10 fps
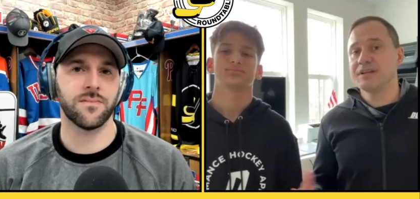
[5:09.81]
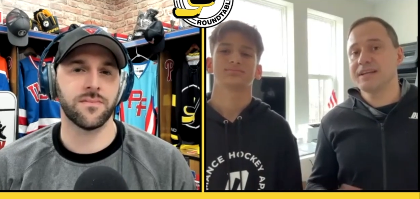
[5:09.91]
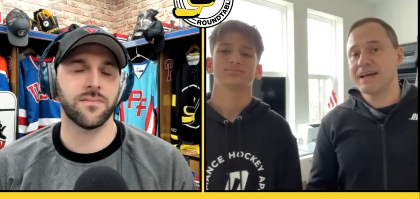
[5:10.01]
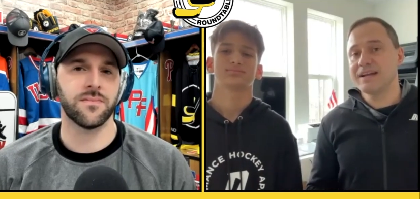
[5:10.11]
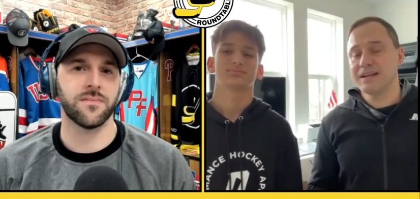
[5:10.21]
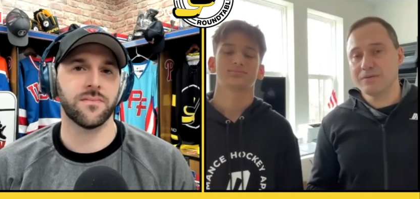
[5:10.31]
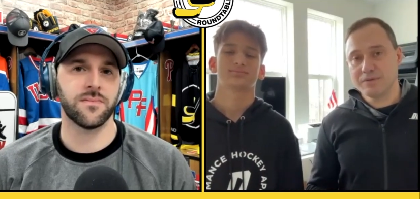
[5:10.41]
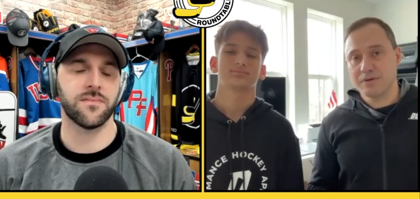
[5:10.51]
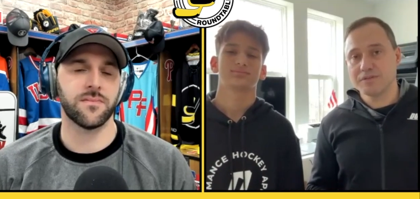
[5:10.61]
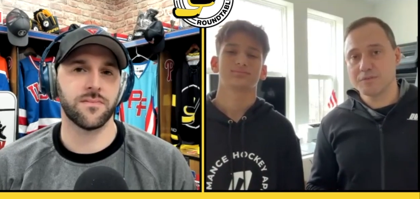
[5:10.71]
Speaker 1: in Canada
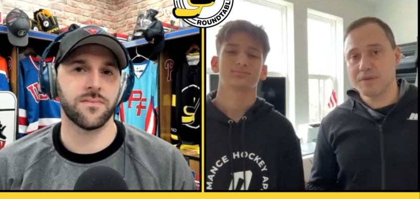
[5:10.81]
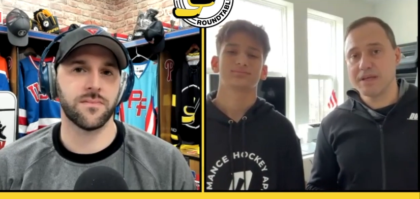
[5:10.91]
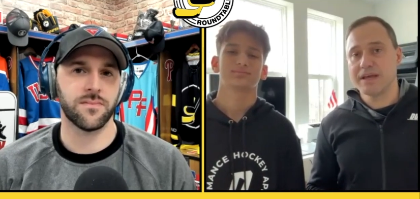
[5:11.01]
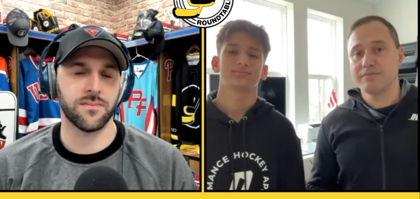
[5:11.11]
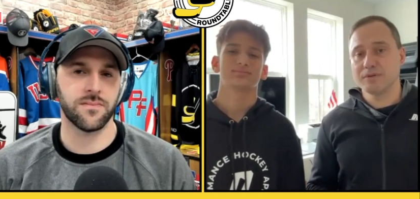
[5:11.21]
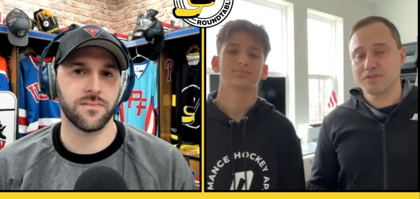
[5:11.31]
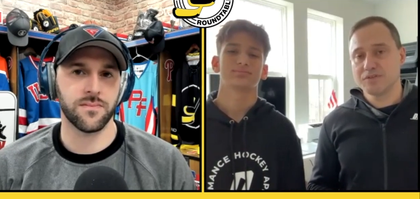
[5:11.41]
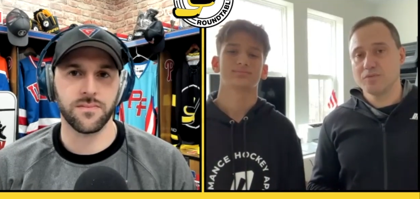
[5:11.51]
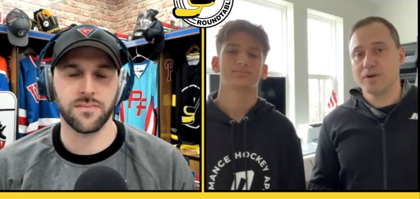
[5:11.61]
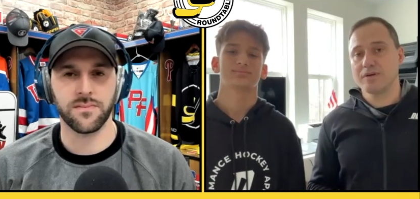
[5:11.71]
will also be able
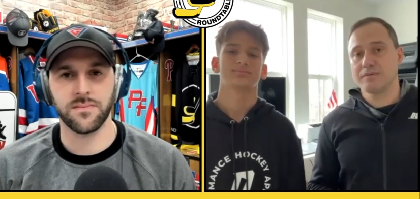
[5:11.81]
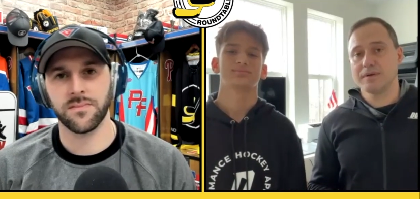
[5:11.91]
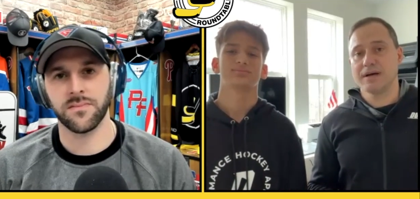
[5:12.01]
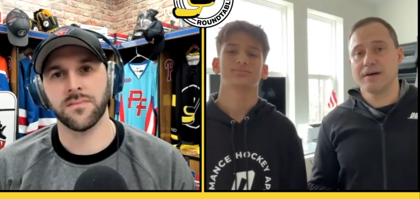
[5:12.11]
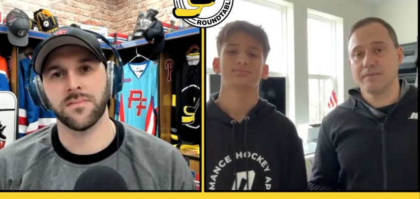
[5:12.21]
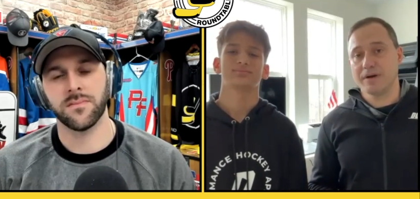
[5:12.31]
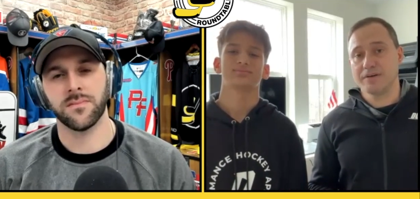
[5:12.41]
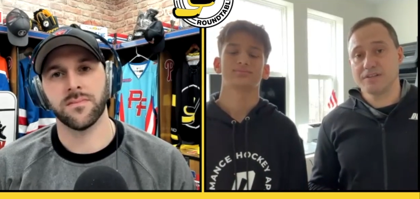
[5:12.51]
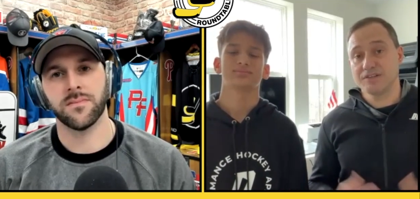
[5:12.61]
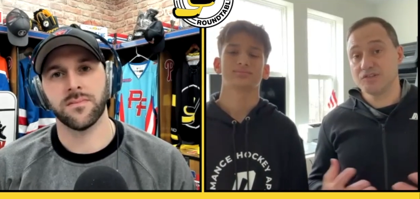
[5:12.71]
to wear uh,
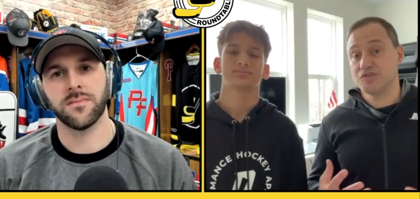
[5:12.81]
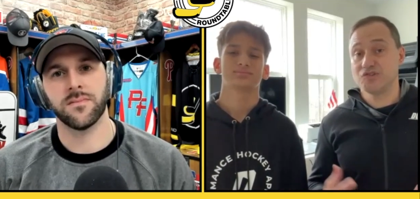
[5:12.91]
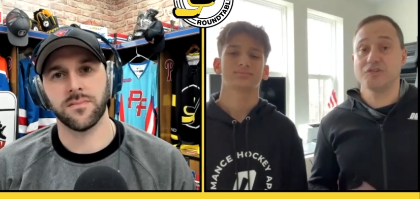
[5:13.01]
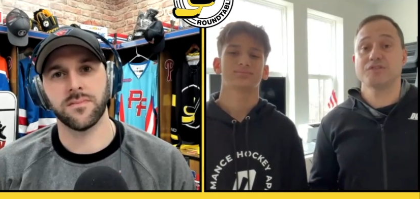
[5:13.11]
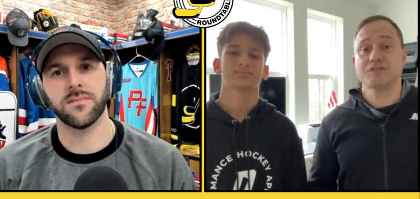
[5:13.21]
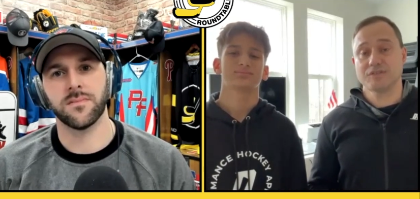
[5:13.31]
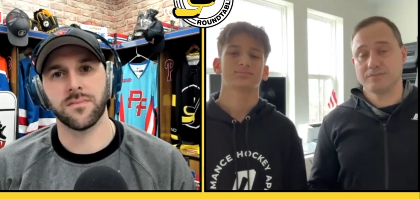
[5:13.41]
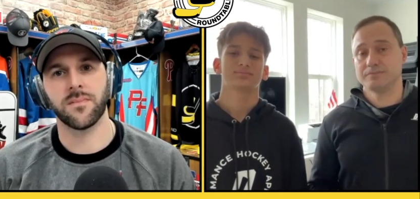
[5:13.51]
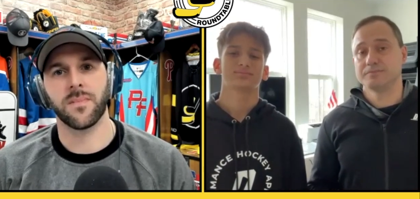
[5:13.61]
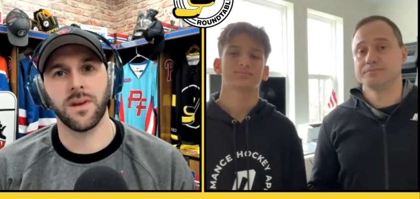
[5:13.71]
our Duzter shirts.
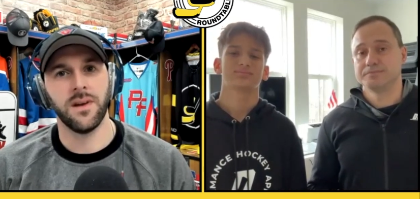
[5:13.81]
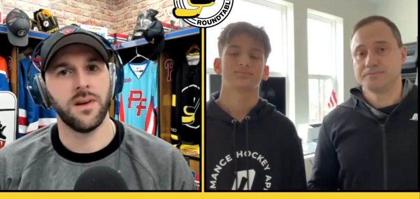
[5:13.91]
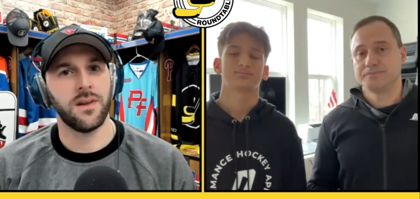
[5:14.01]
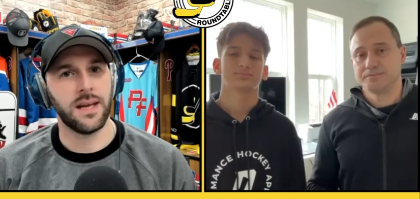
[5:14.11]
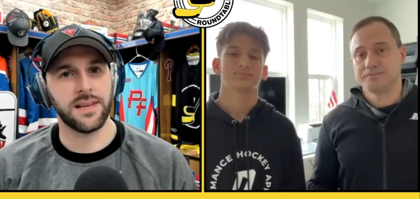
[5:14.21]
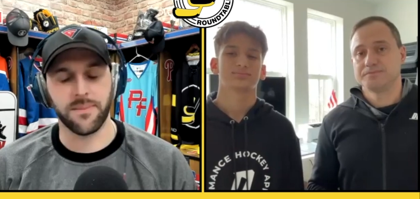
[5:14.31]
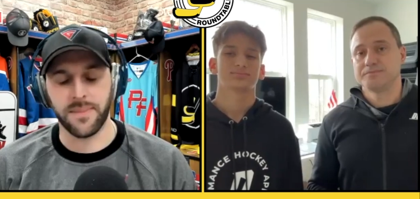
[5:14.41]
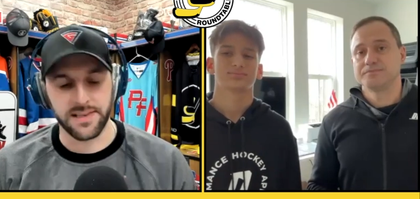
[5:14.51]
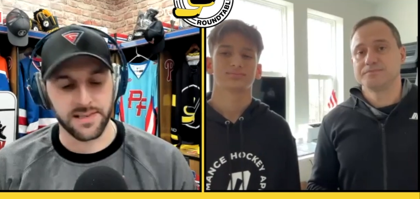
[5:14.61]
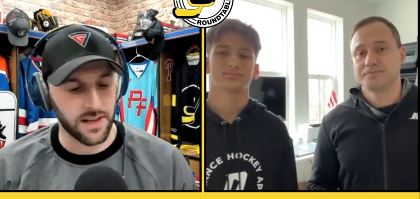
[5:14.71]
That's
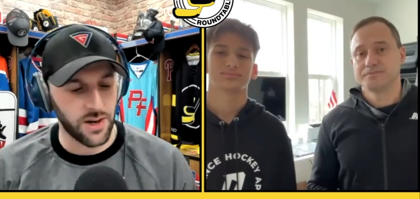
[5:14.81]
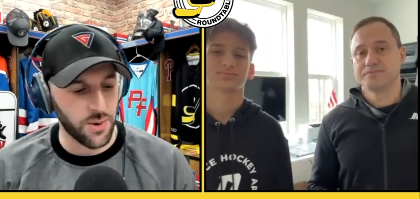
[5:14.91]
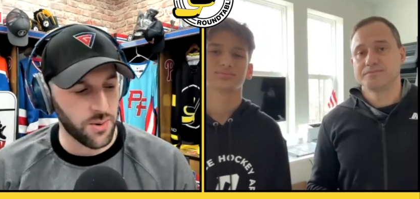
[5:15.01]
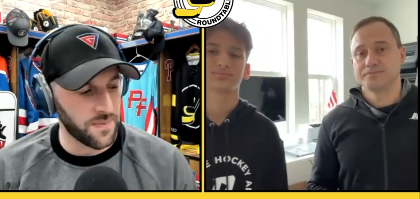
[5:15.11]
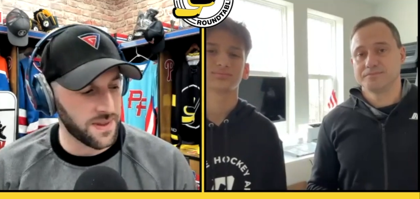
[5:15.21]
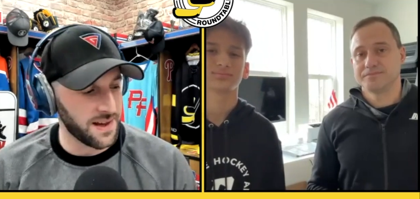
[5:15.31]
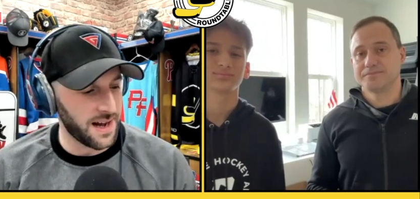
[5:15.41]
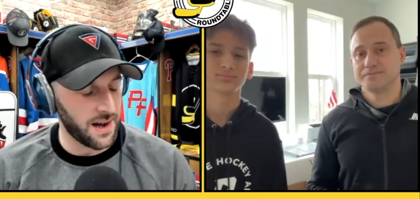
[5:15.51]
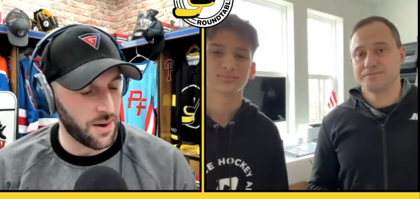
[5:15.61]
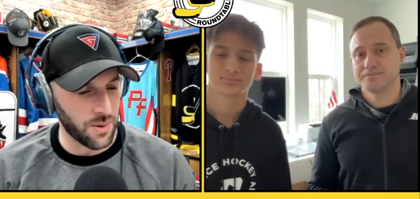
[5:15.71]
amazing.
Speaker 2: You know,
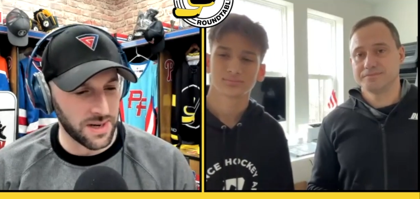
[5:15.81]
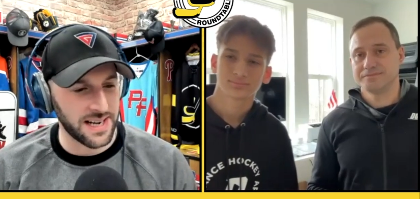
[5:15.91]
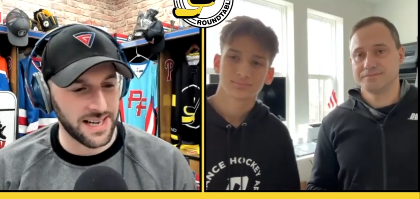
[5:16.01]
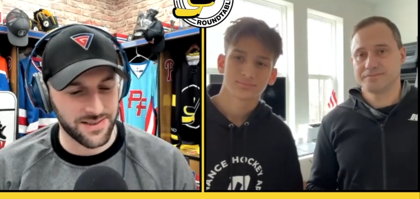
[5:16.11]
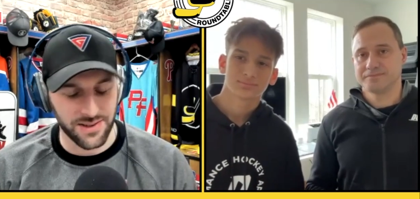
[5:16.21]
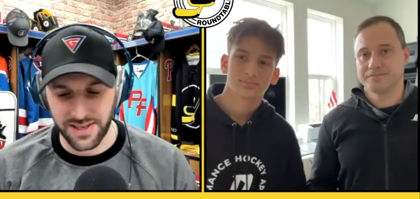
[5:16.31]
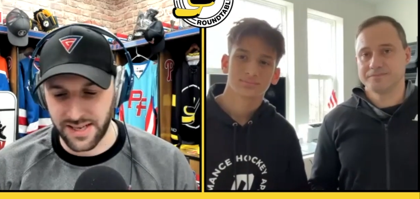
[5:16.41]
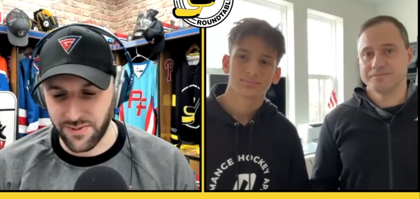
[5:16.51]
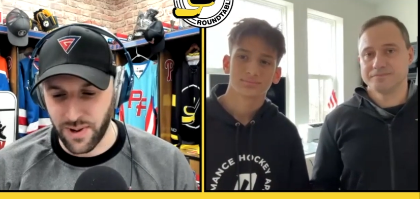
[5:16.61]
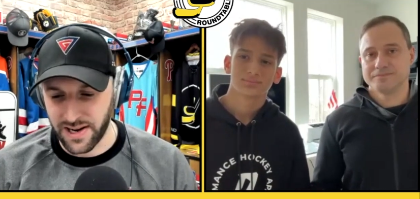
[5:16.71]
uh, we're going to get to the
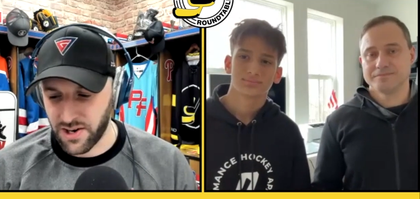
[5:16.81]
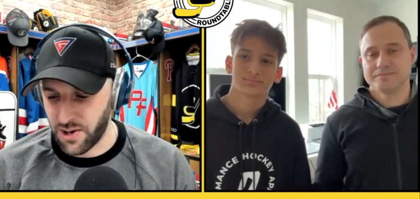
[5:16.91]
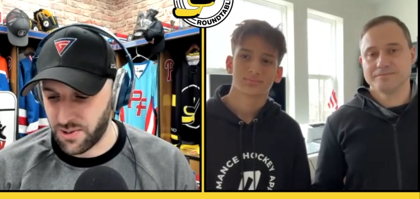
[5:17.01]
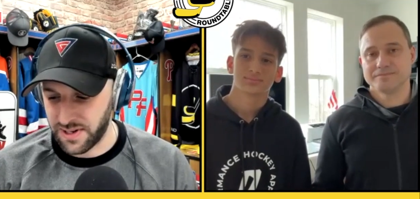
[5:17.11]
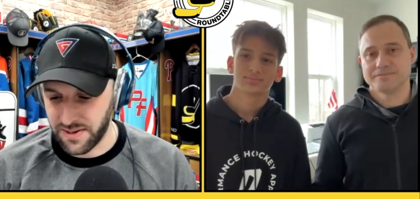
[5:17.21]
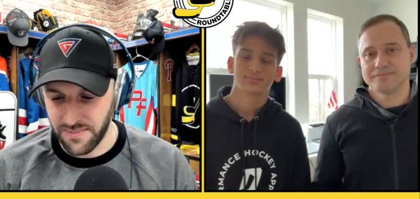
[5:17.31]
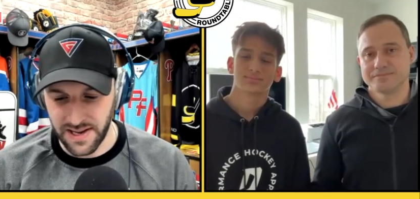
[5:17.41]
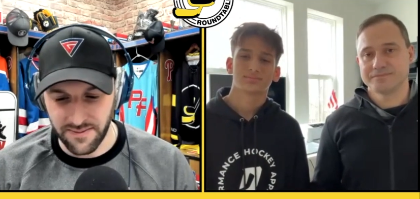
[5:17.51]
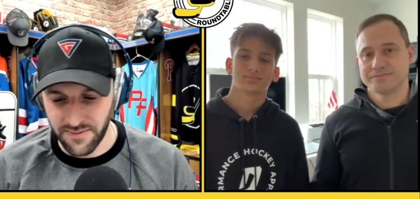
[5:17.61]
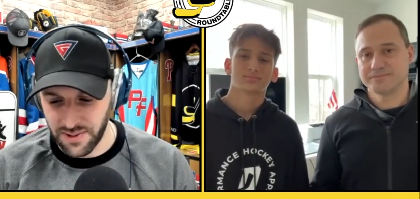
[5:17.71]
giveaway code in a
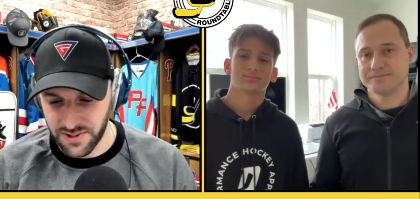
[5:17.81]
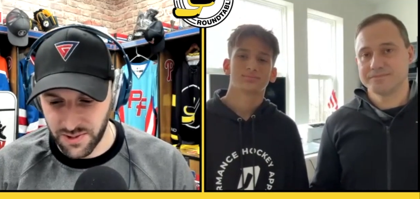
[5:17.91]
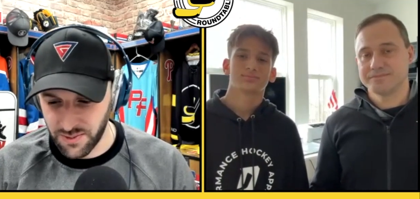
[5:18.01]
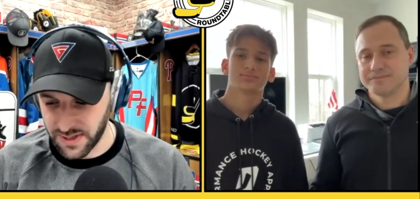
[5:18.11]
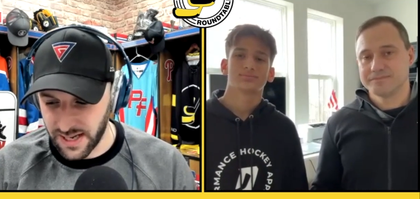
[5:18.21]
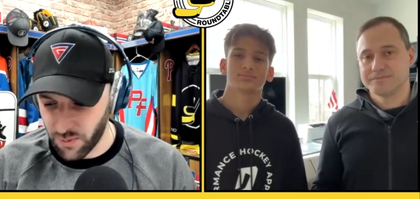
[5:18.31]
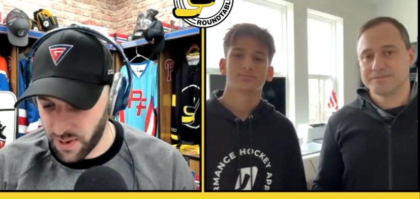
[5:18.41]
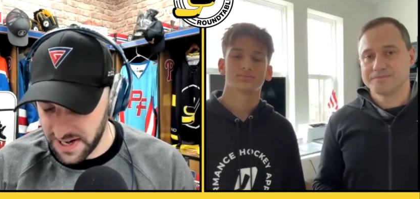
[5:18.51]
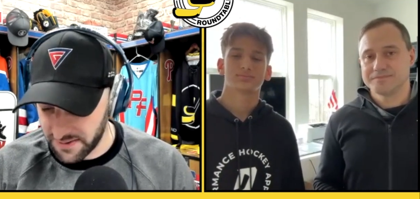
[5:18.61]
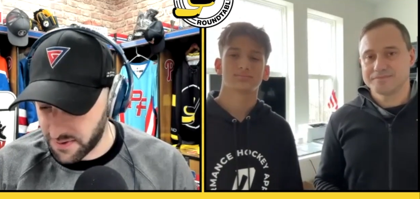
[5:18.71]
minute for those of you kind of
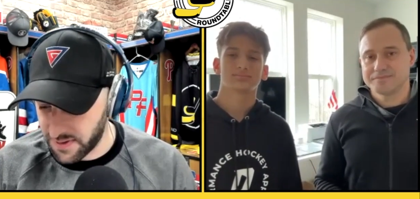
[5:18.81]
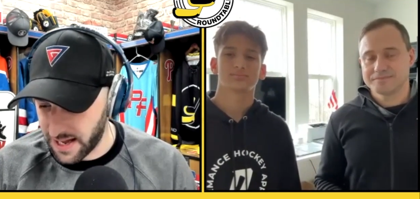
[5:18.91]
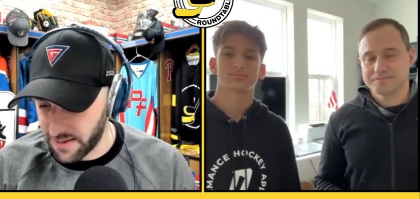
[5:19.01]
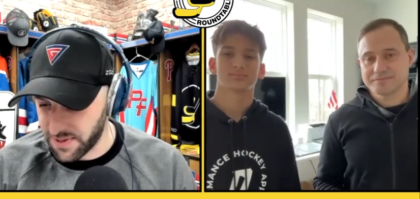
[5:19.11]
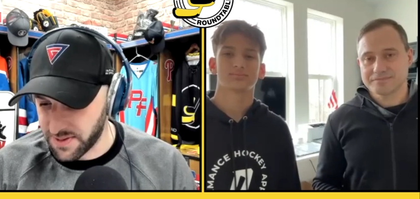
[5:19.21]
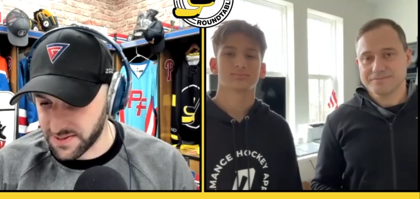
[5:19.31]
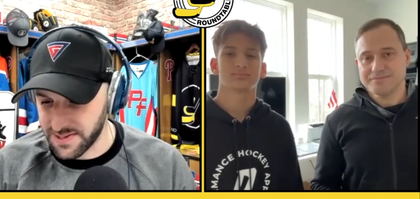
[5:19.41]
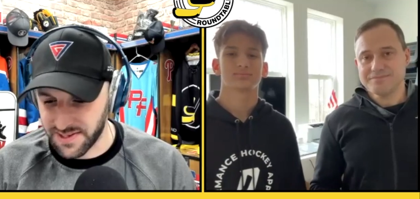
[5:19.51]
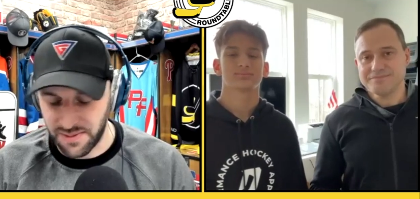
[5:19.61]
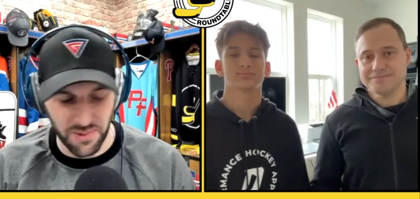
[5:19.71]
waiting for that. But this
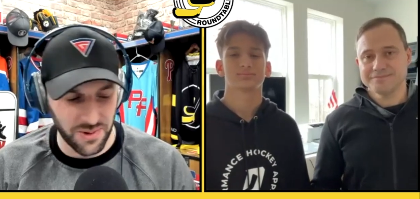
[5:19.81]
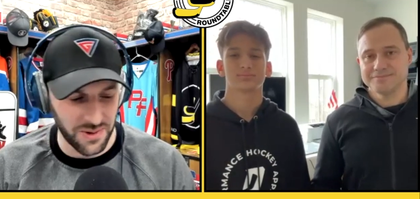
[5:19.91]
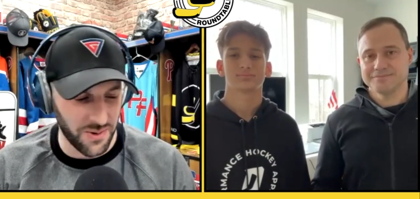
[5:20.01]
is an important